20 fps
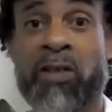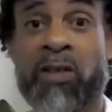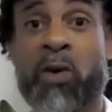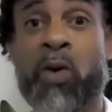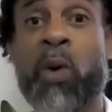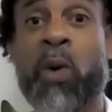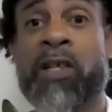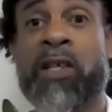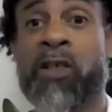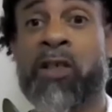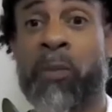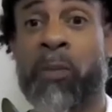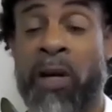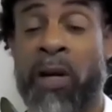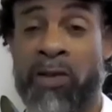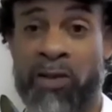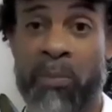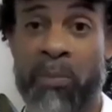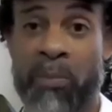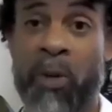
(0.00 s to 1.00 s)
who expressed
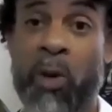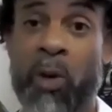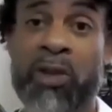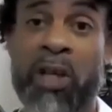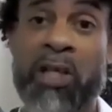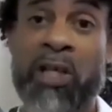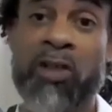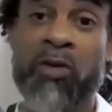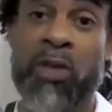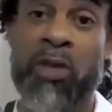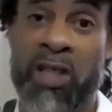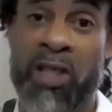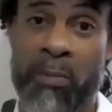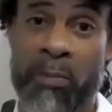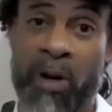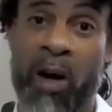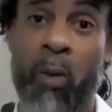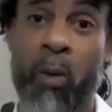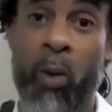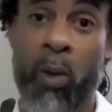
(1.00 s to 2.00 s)
the most interest in
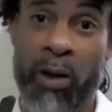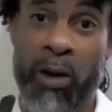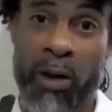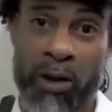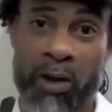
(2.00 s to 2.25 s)
my work in